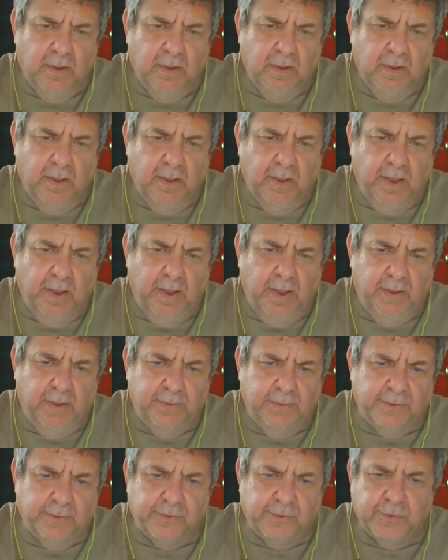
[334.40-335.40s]
and
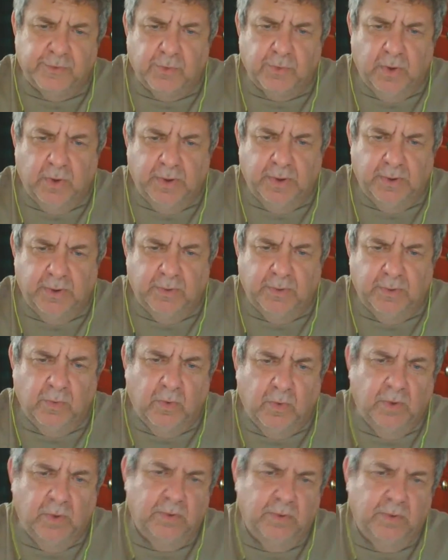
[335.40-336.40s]
destroyed it,
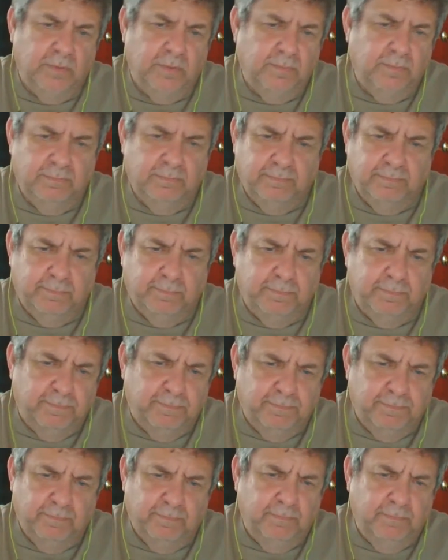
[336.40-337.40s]
or
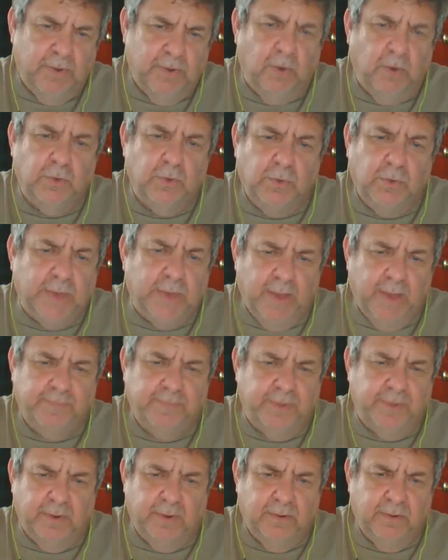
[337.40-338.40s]
you
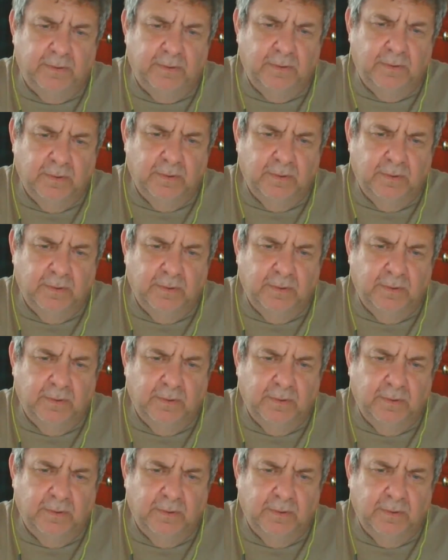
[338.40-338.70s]
kept it,